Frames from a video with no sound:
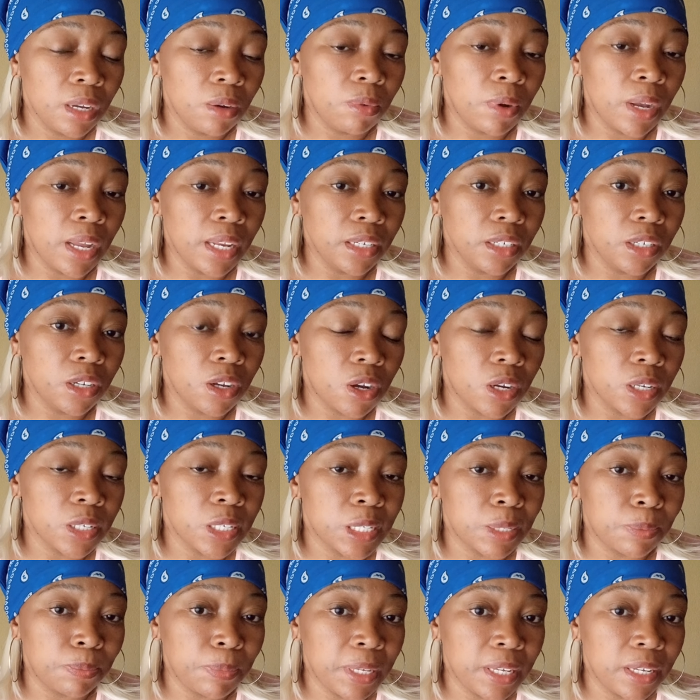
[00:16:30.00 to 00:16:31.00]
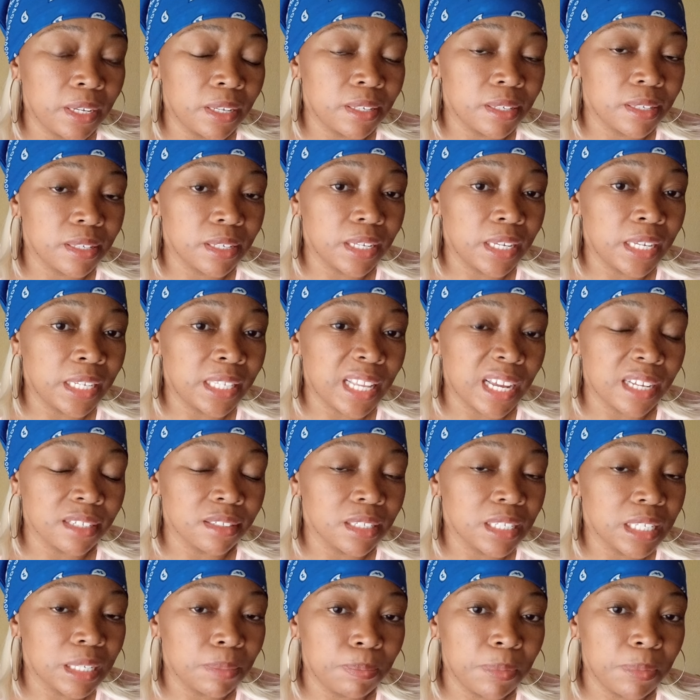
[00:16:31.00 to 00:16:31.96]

When God speaks, he doesn't